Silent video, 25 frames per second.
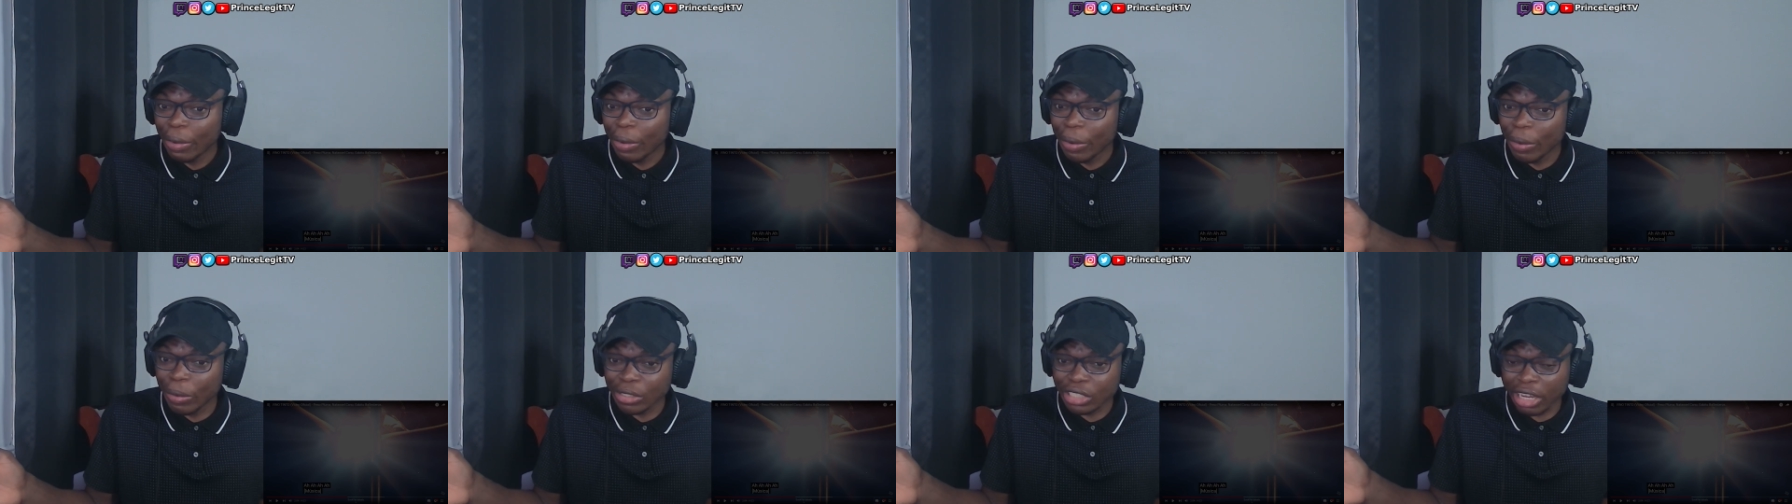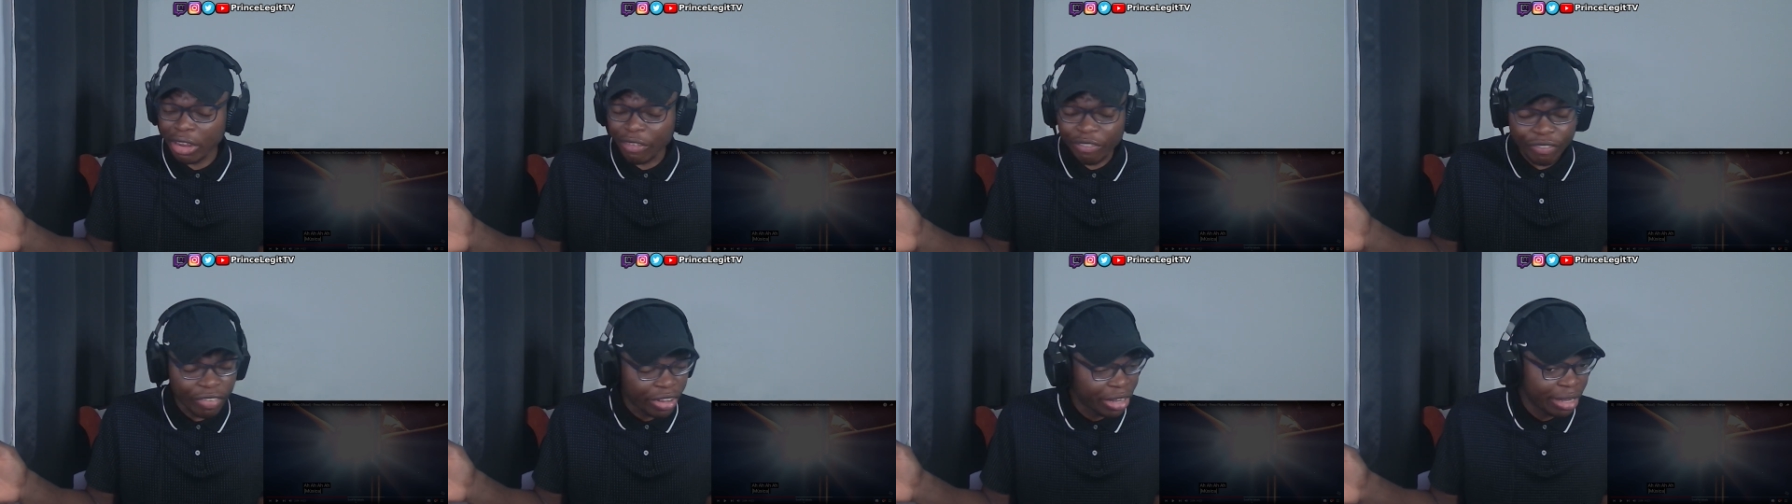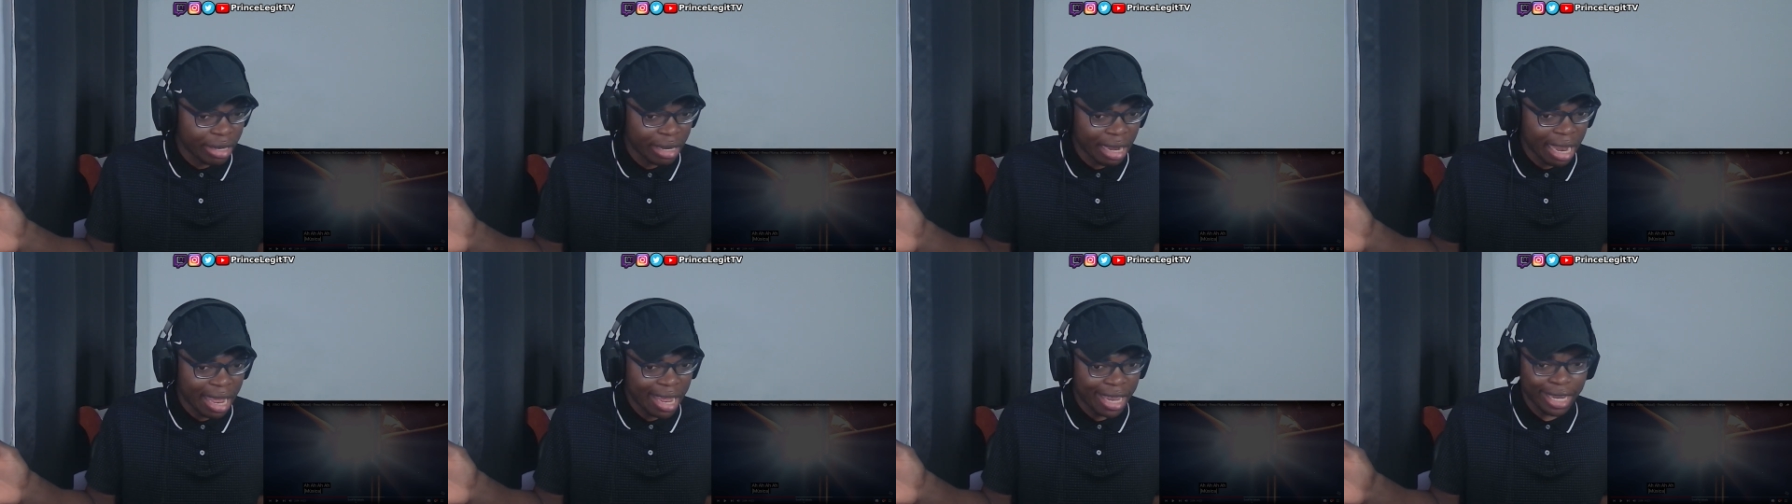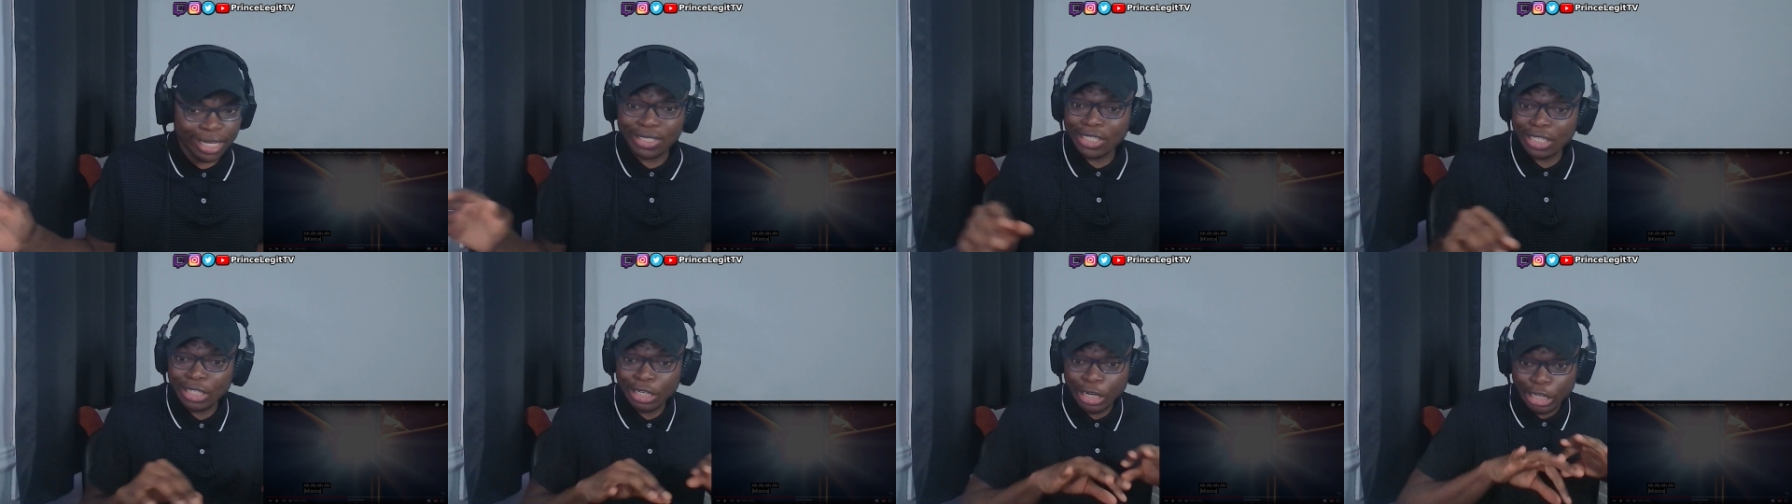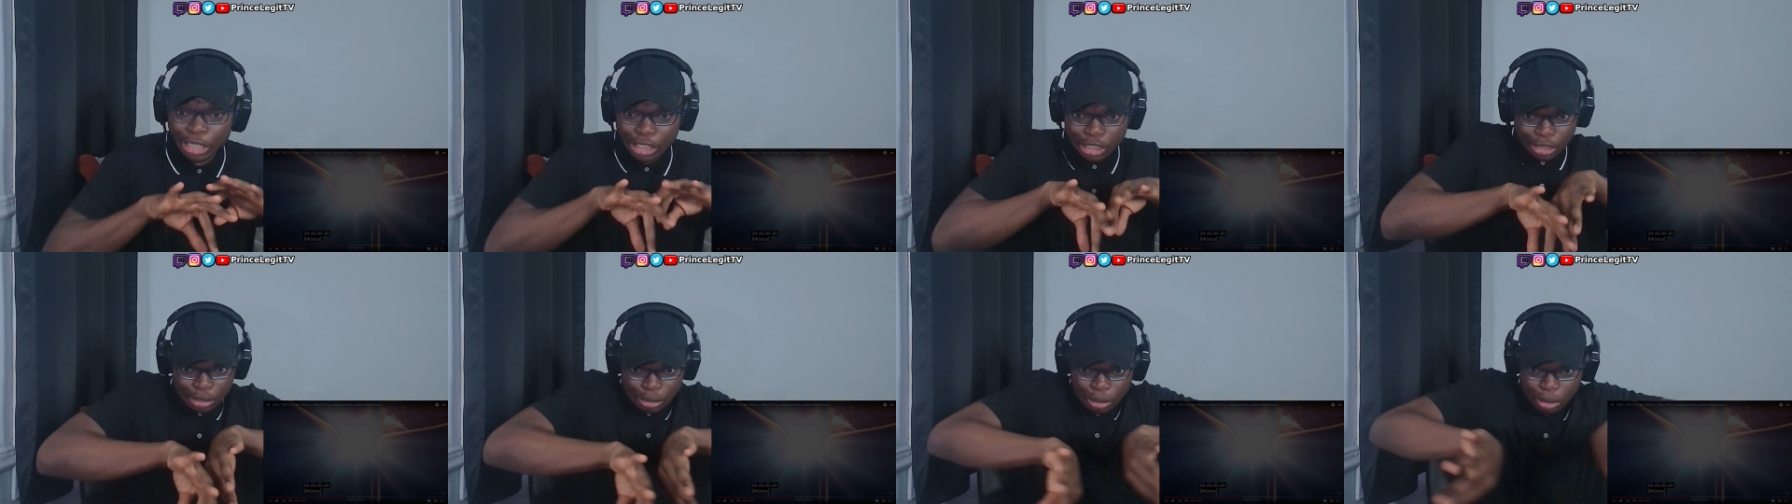Who she feel like? She
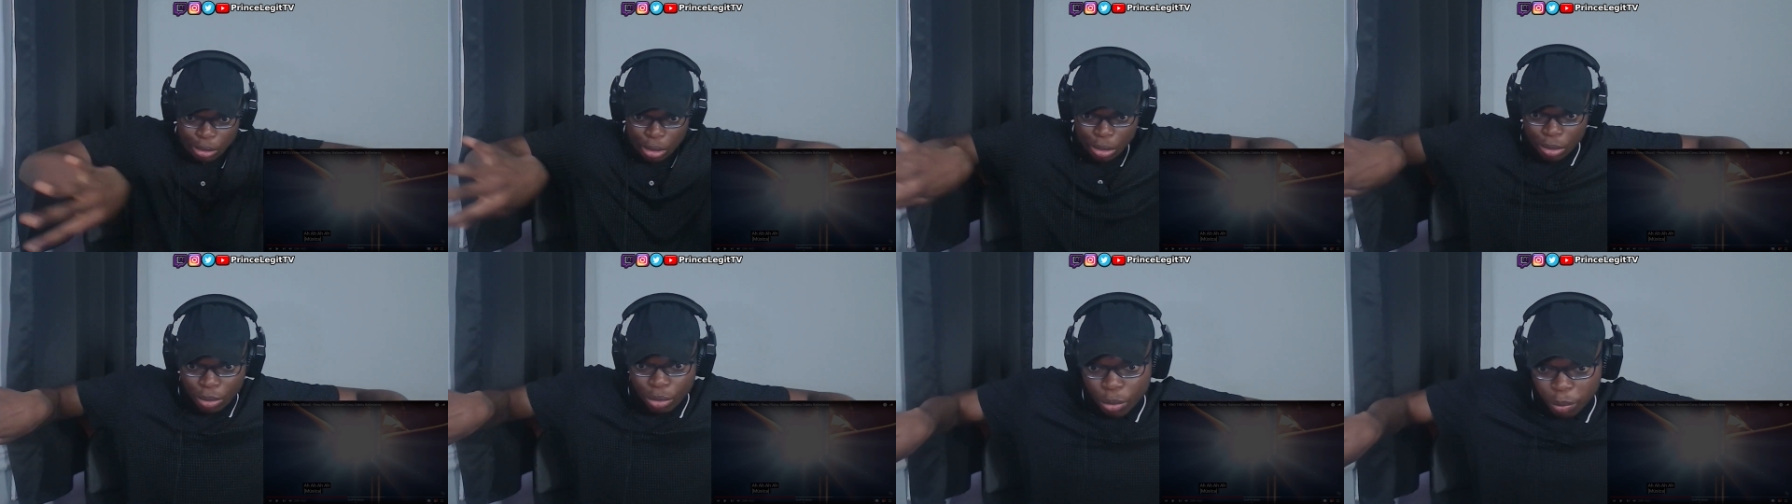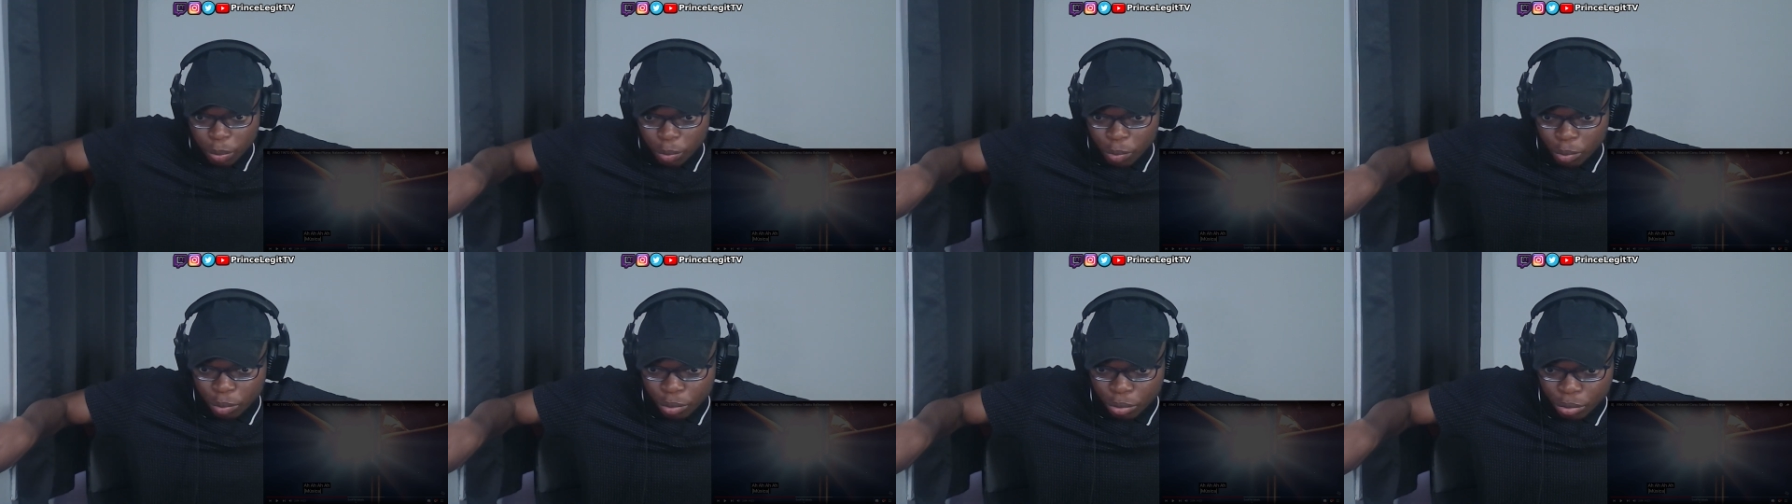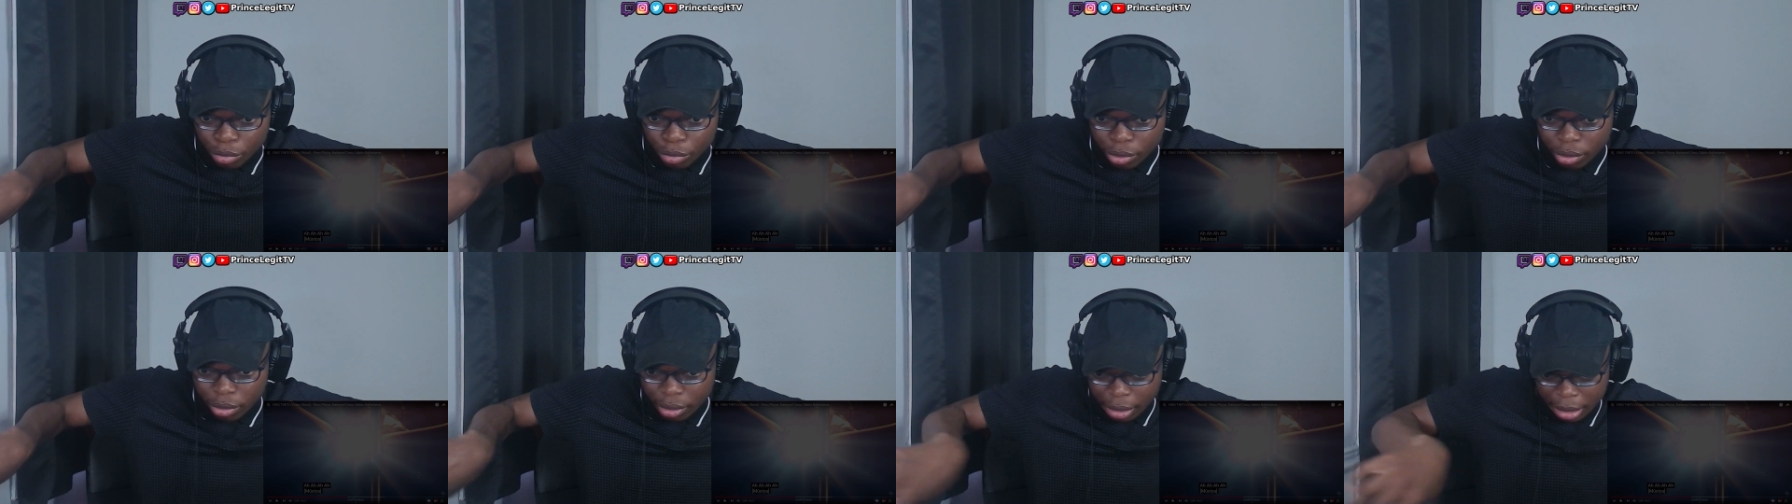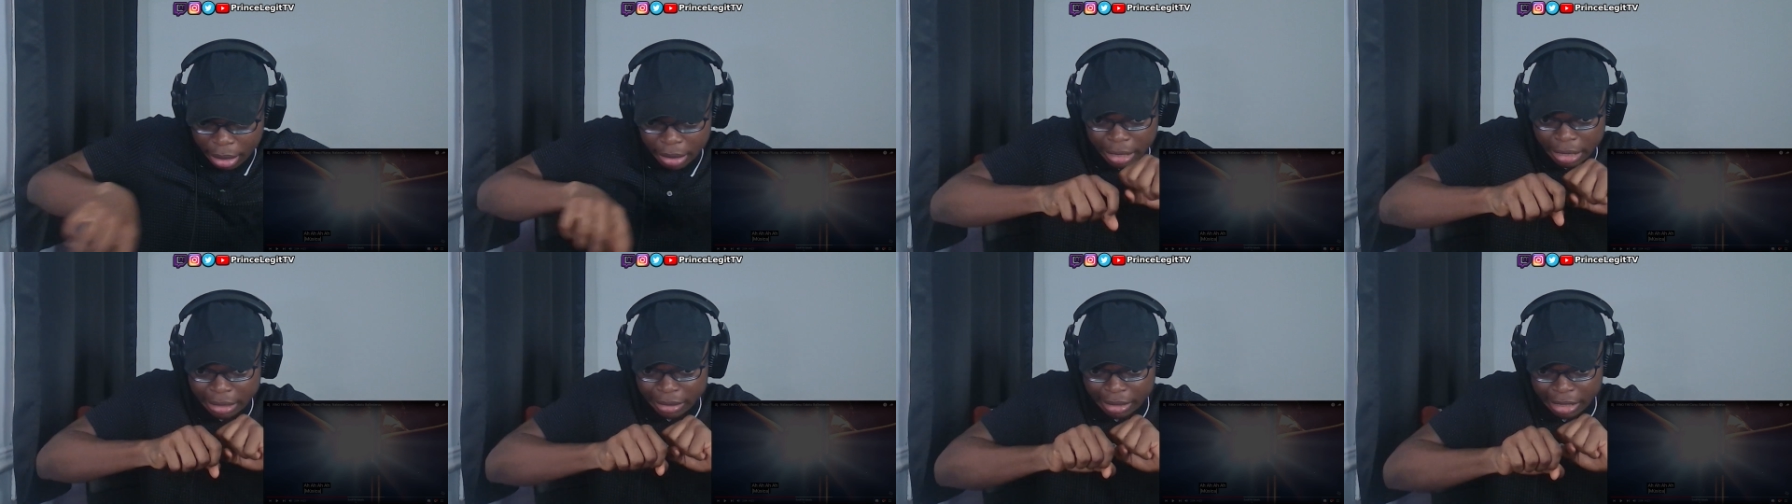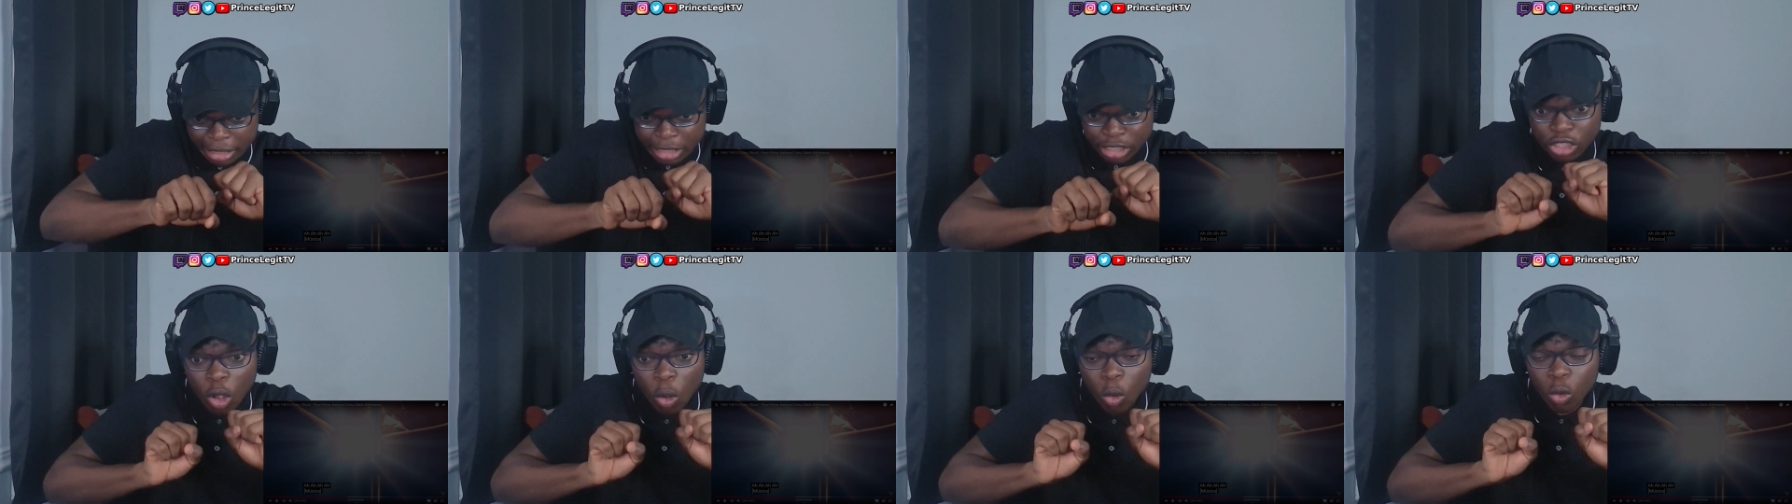just, whoop, and then
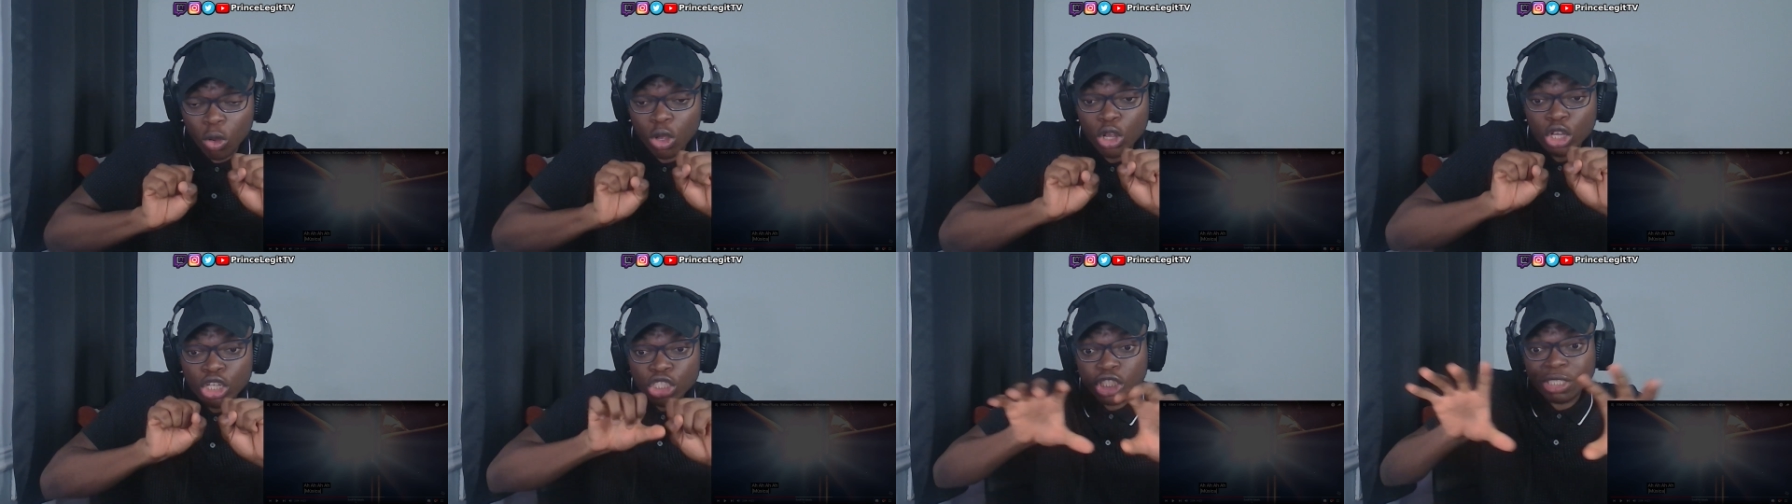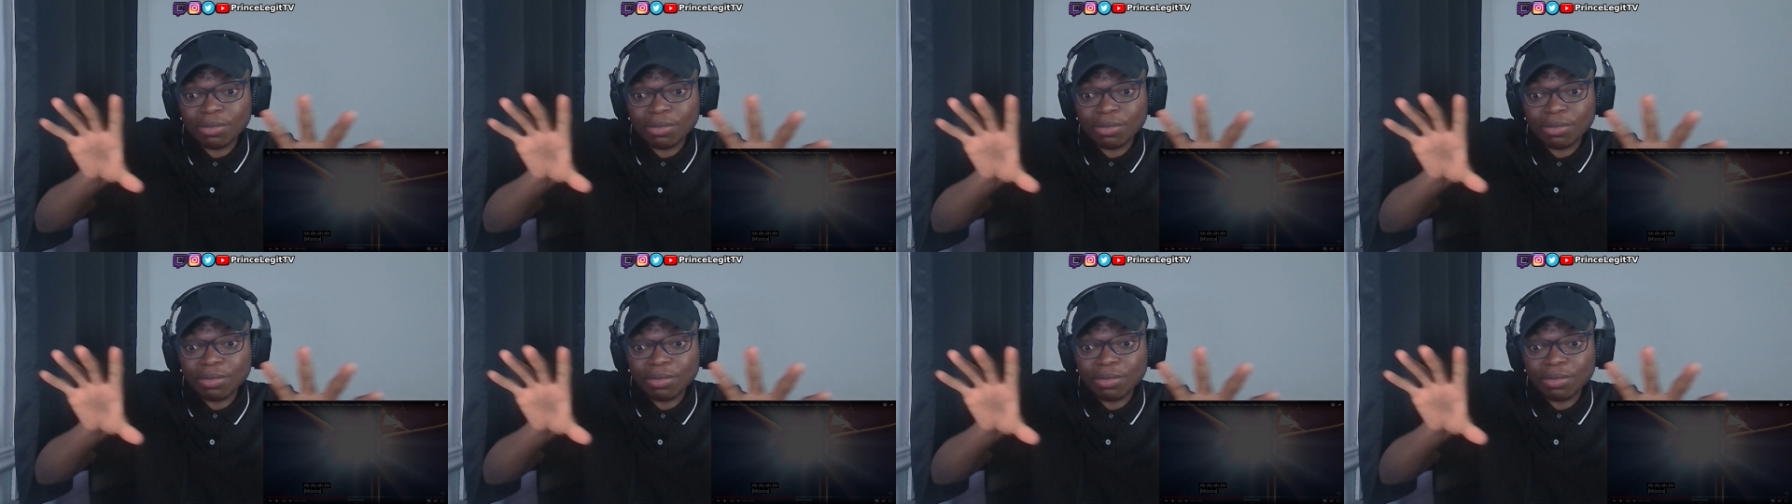things go,